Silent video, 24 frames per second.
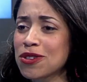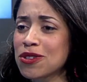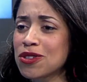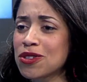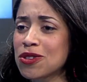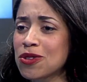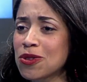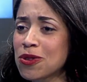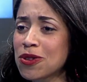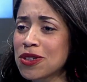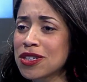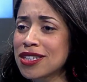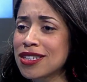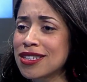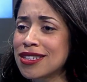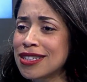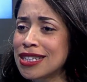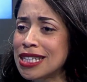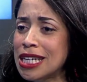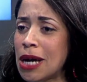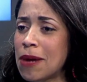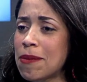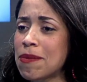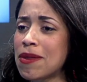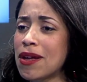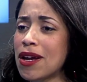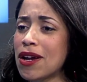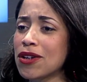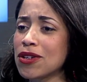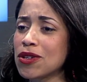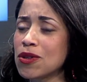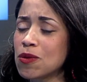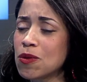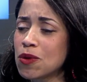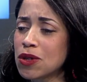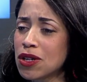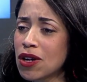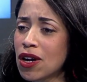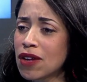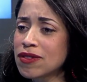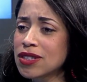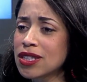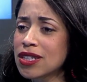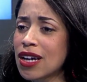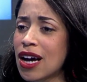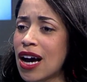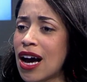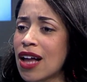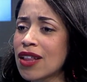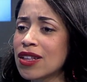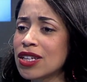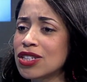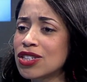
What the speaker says: Your story didn't stop there. You went off to college.